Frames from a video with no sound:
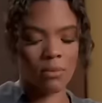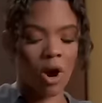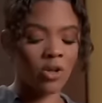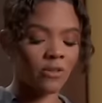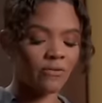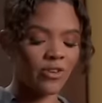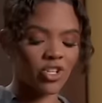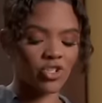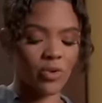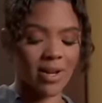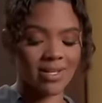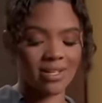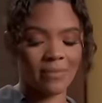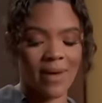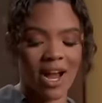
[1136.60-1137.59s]
Marlon Fisher
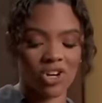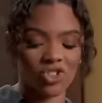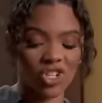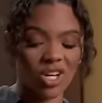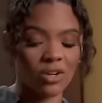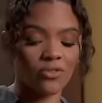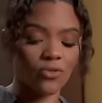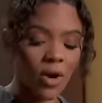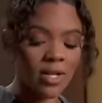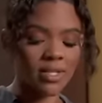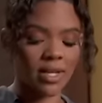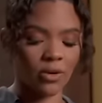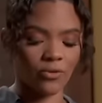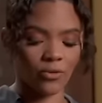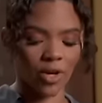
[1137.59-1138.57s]
ended up actually
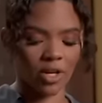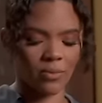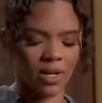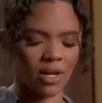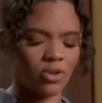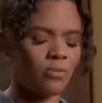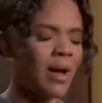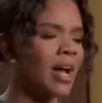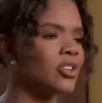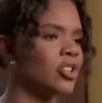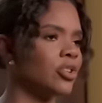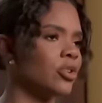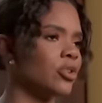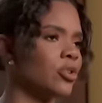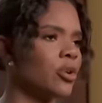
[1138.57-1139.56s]
confronting Friedman. You
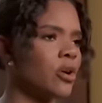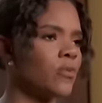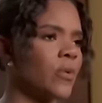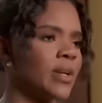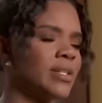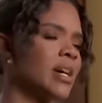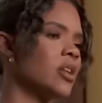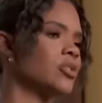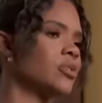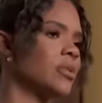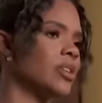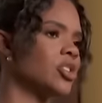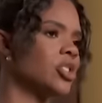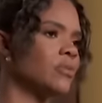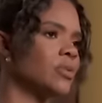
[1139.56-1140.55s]
imagine your girlfriend tells you
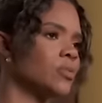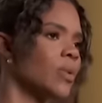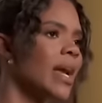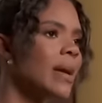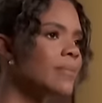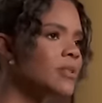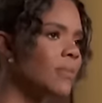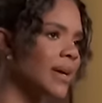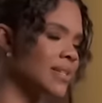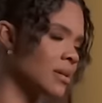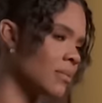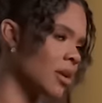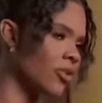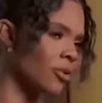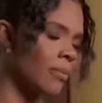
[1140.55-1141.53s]
that she was by
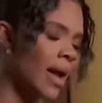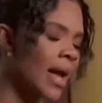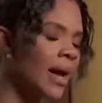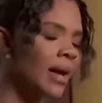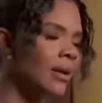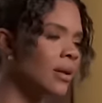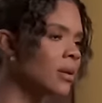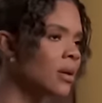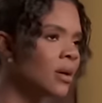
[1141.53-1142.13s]
some other man.